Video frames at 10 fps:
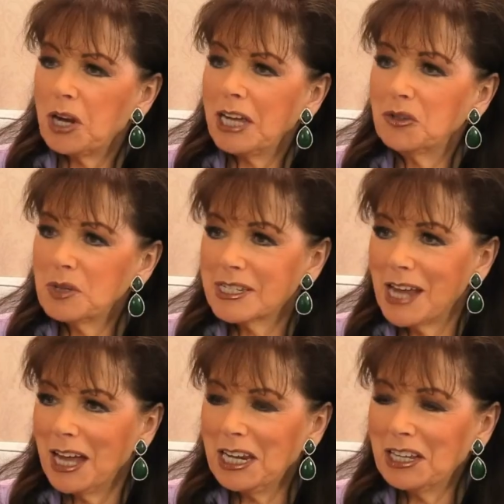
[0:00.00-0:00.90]
When I do a
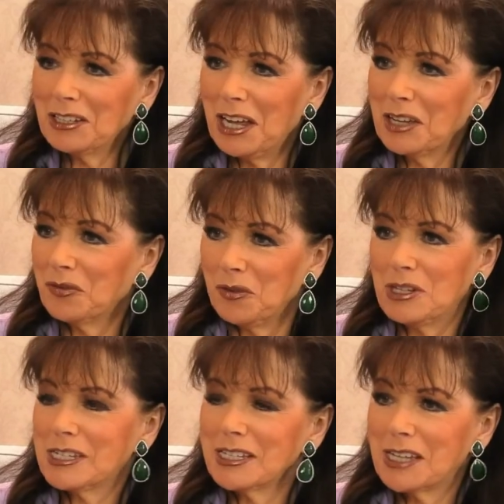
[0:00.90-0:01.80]
signing, like for
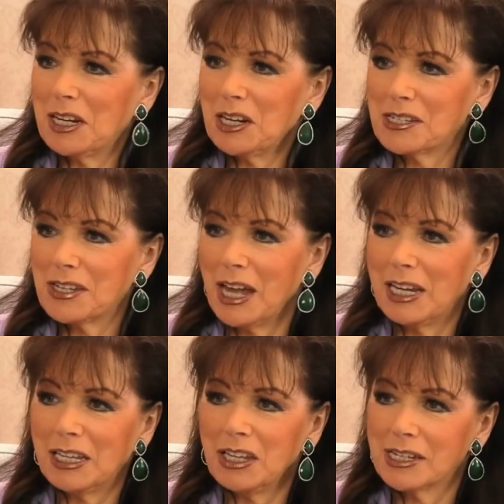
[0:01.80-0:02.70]
instance, I did a
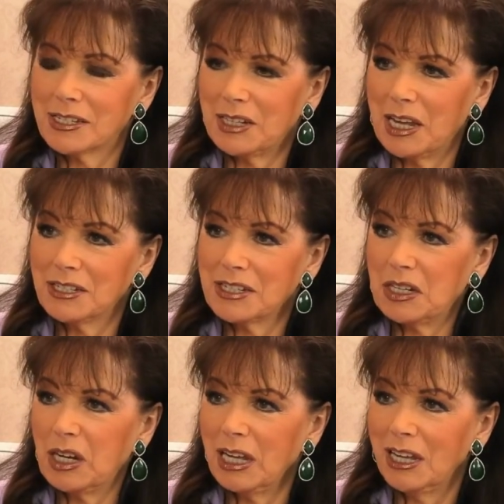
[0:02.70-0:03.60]
signing yesterday in
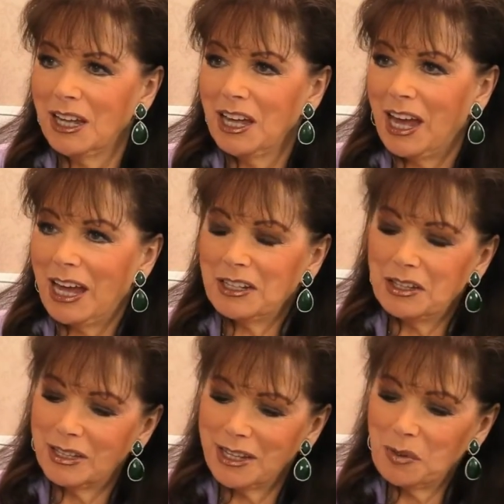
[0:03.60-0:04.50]
Sydney,
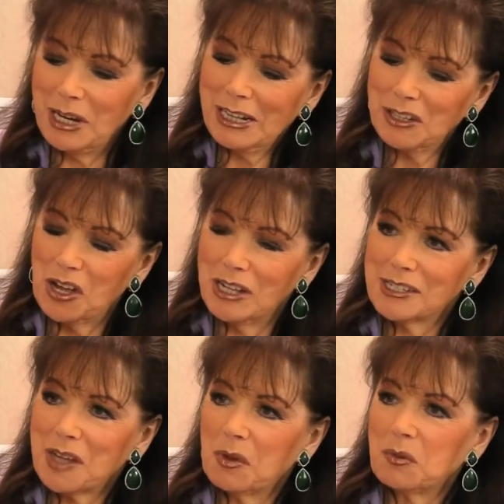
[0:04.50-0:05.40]
and there were little
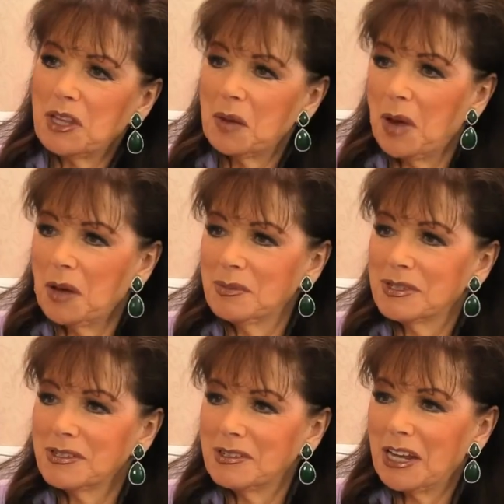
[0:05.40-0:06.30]
girls coming with their
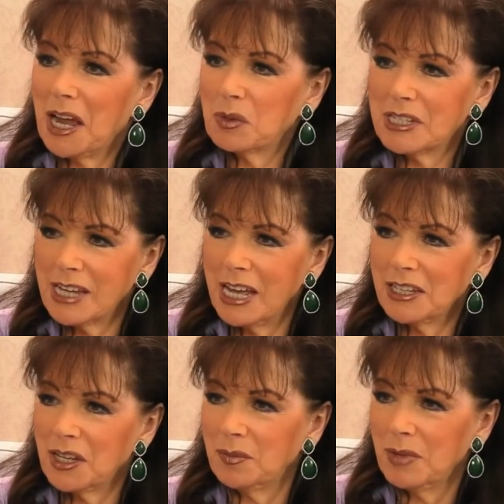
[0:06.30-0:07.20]
mums, and I would say
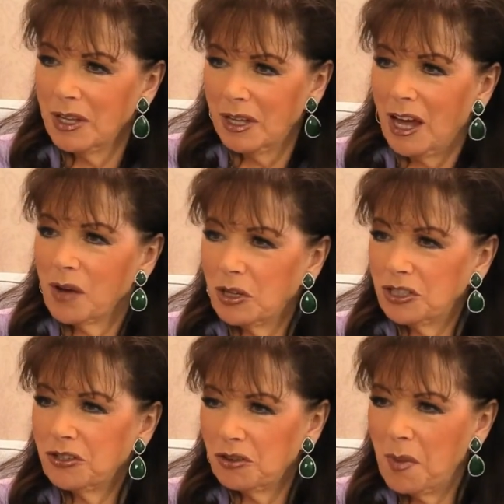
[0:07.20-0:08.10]
to them, I
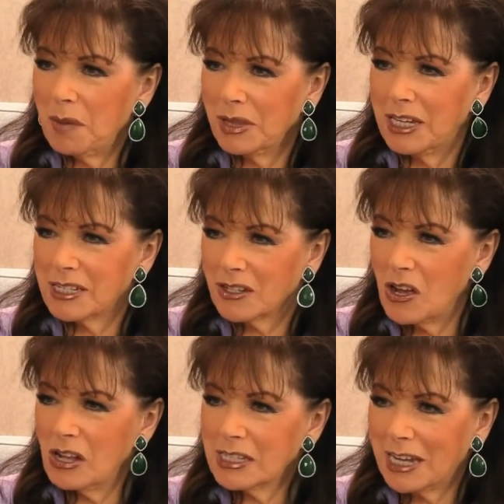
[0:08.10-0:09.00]
want you to remember this,
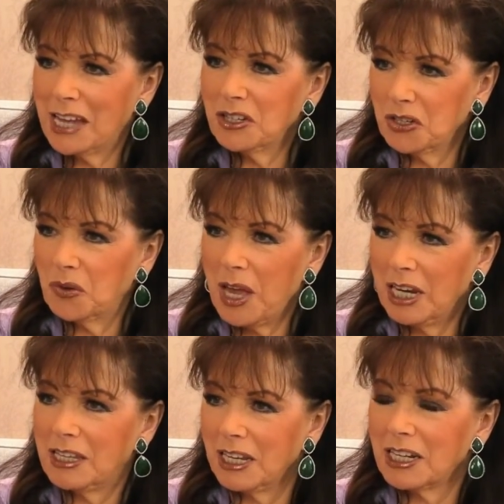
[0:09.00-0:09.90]
girls can do
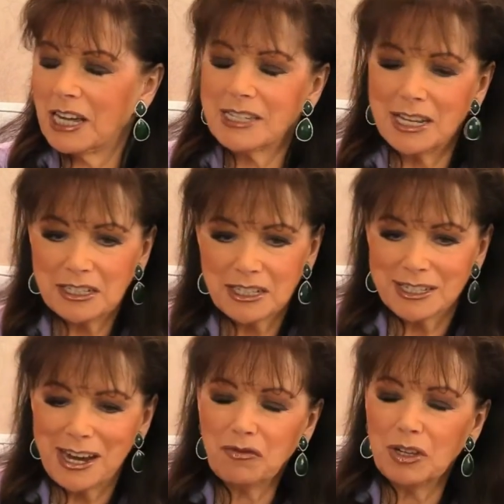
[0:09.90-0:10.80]
anything. And I said it to
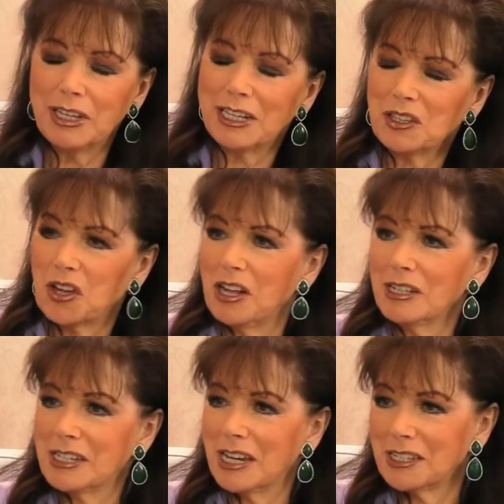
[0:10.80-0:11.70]
several little
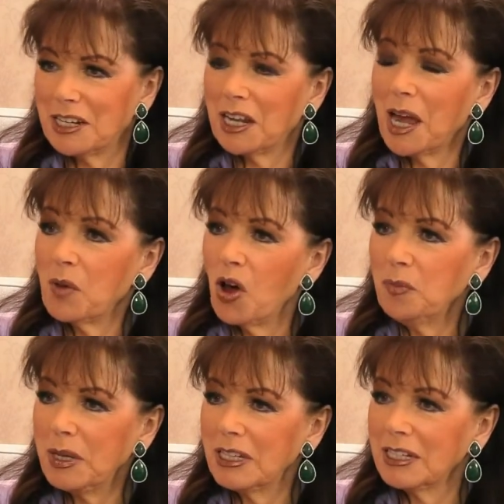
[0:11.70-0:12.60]
girls yesterday, and I'm
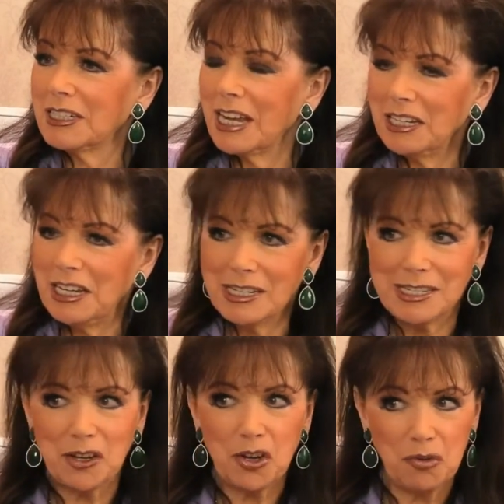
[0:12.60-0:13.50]
hoping that in 10
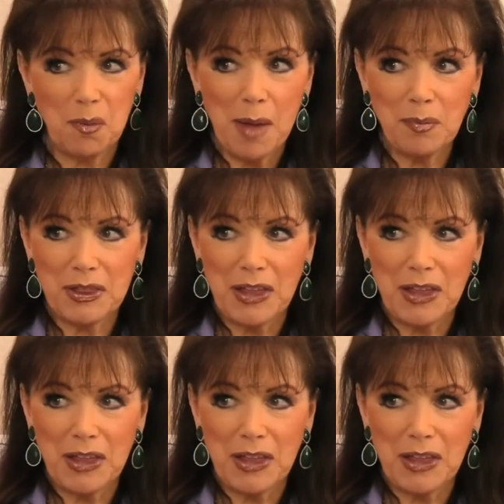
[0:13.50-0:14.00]
years they're going to remember